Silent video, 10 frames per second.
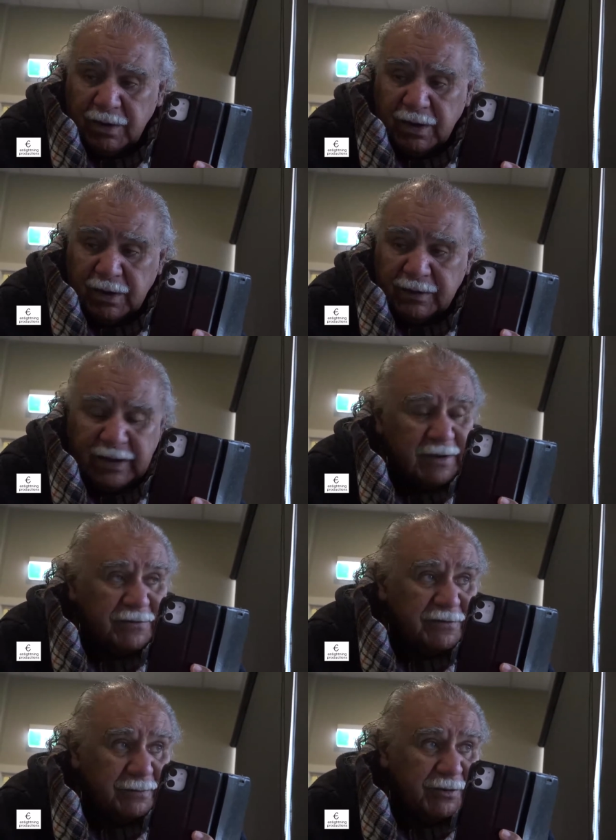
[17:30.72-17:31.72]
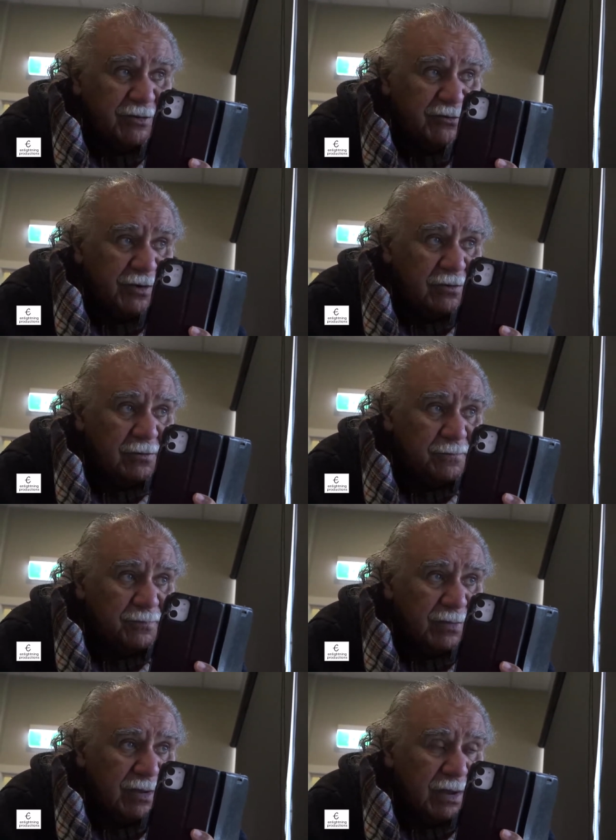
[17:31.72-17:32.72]
uh, gain some control.
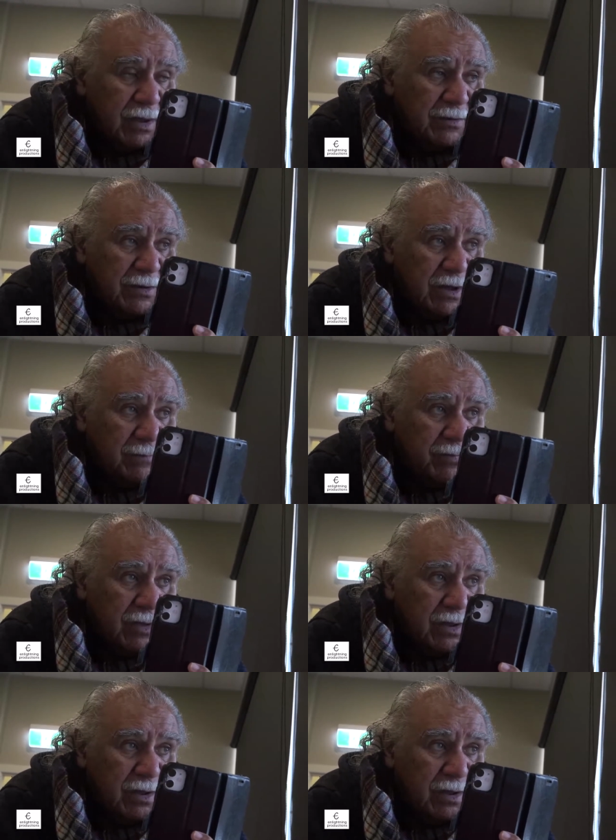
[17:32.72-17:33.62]
And um,